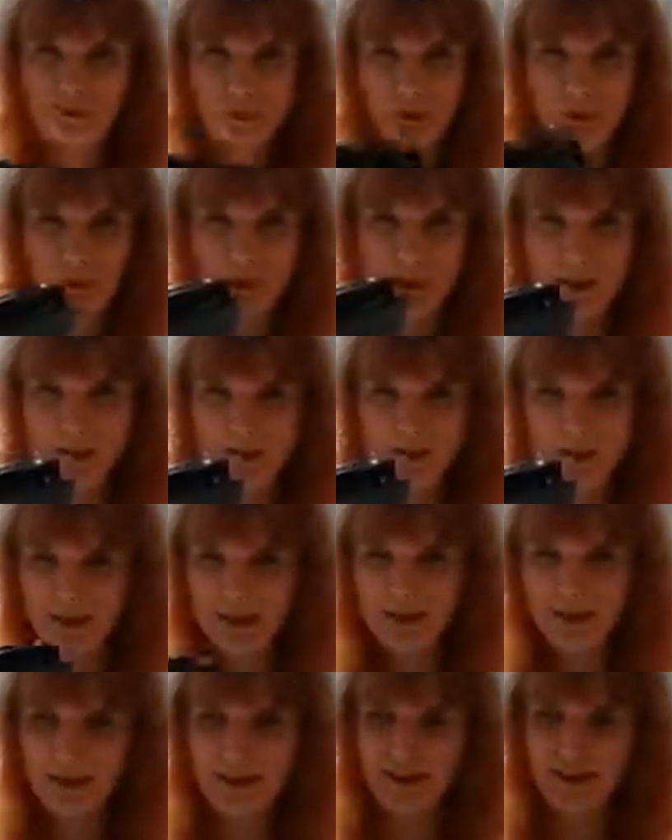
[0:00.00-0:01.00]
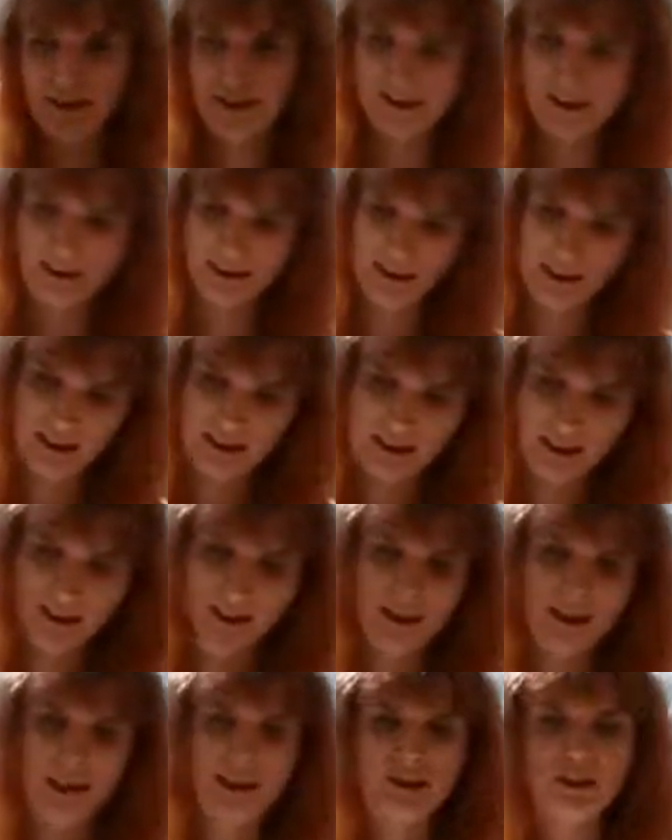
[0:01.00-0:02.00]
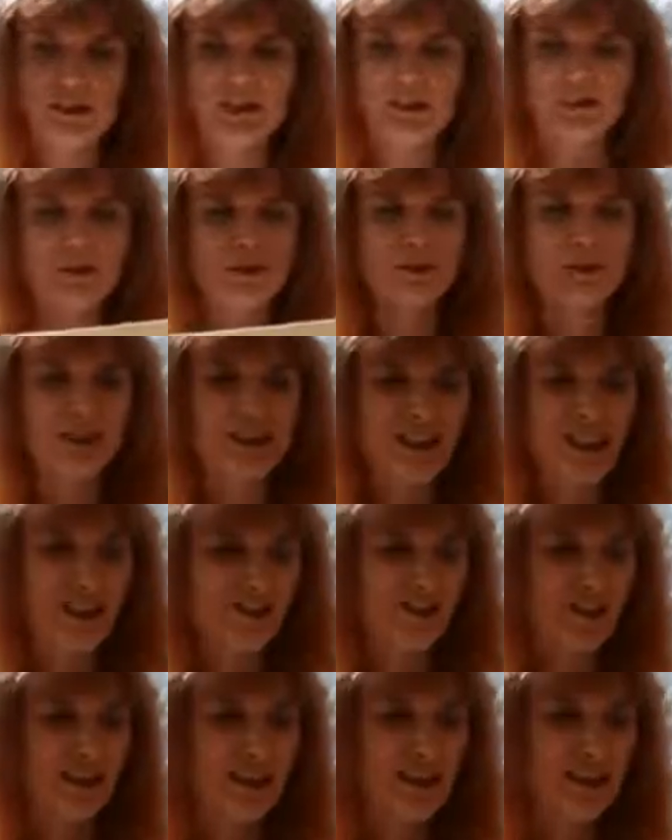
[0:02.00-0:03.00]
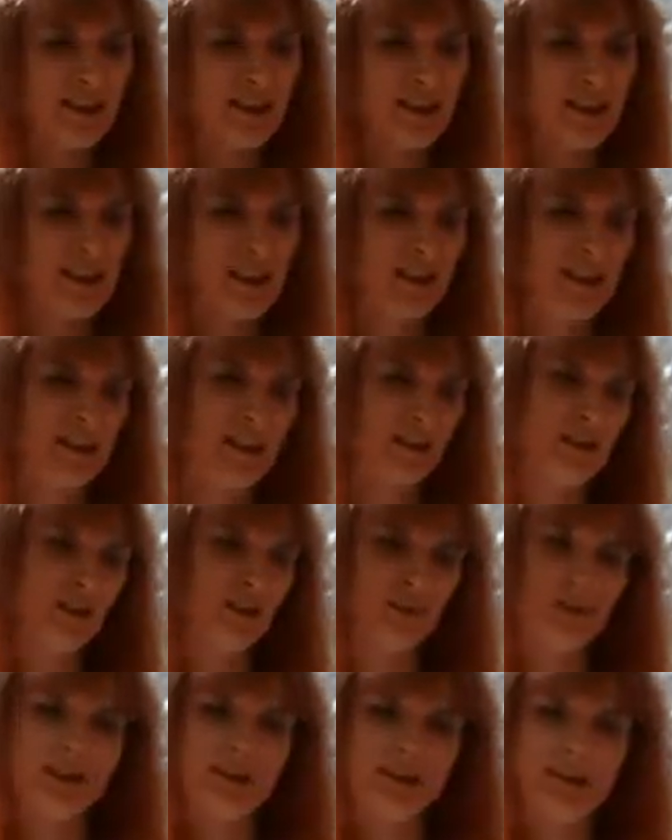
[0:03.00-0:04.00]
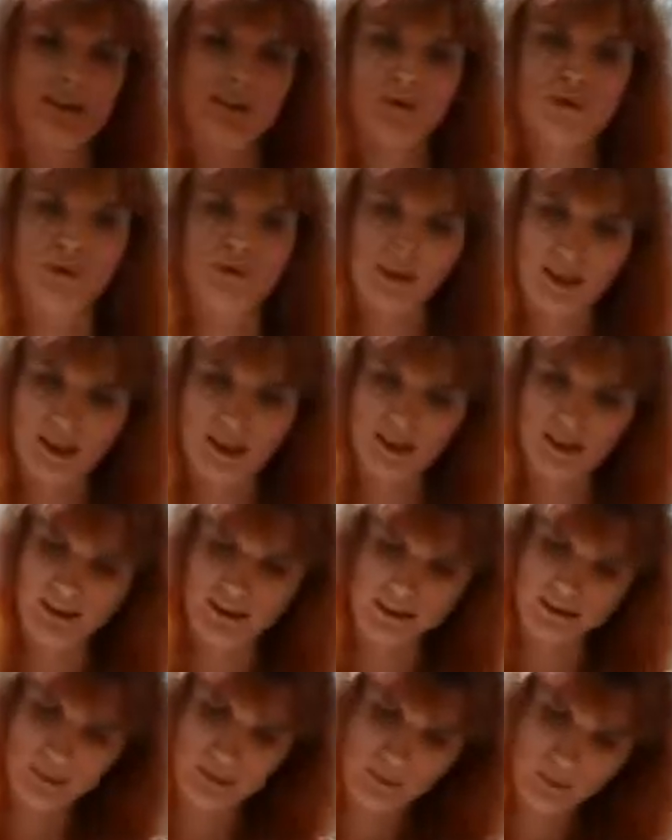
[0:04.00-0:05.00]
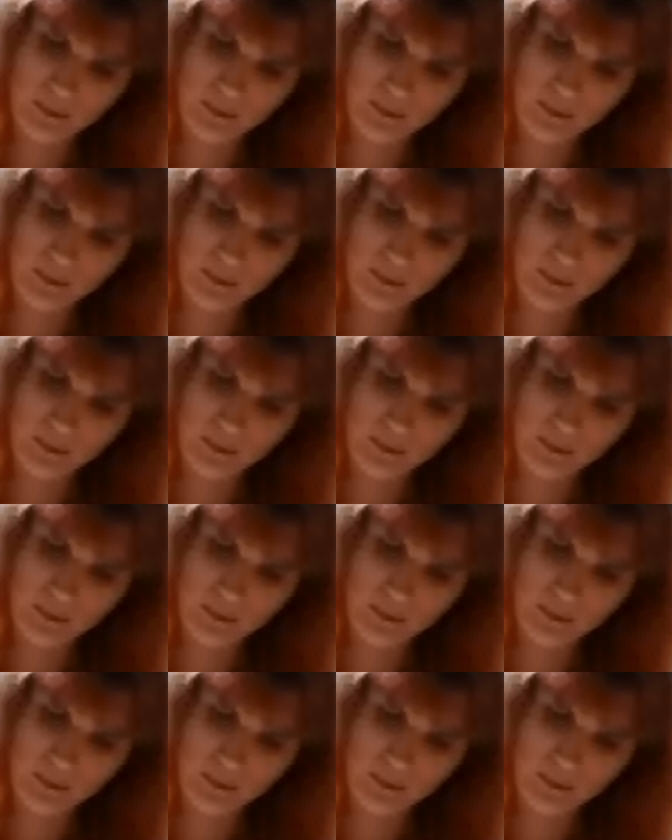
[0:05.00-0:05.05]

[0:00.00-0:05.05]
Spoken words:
you have one of these. You definitely can do it with